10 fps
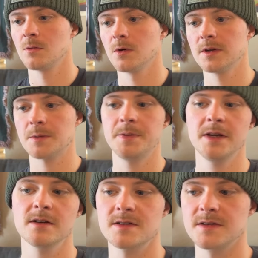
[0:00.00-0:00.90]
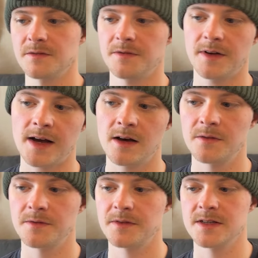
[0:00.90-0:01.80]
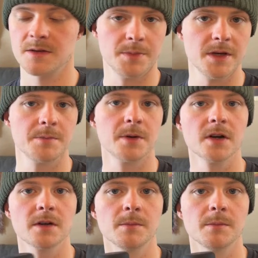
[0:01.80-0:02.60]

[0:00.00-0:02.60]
Well, it appears that Valve is a bit burdened